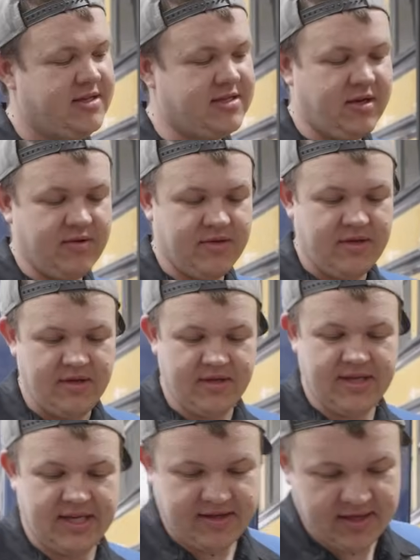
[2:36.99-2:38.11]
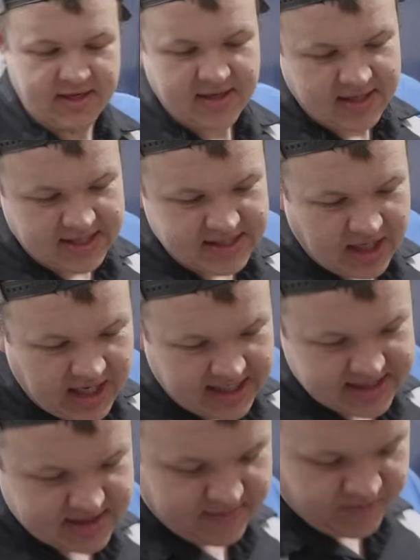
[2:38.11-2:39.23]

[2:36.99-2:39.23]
So look at that thing. It's awesome.